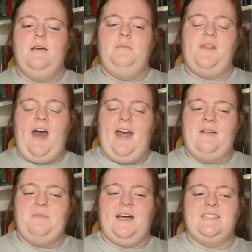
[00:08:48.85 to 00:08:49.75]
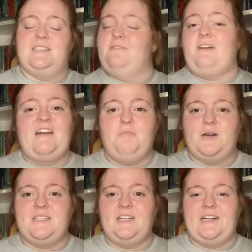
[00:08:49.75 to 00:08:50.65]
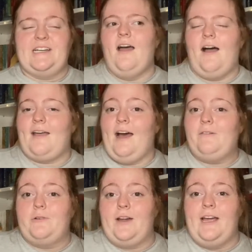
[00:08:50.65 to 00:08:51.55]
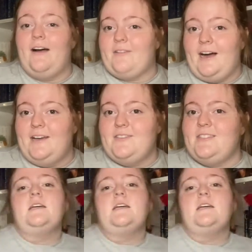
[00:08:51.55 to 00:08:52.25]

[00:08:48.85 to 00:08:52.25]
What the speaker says: But then, because it's a 5-book series, a cavalry arrives.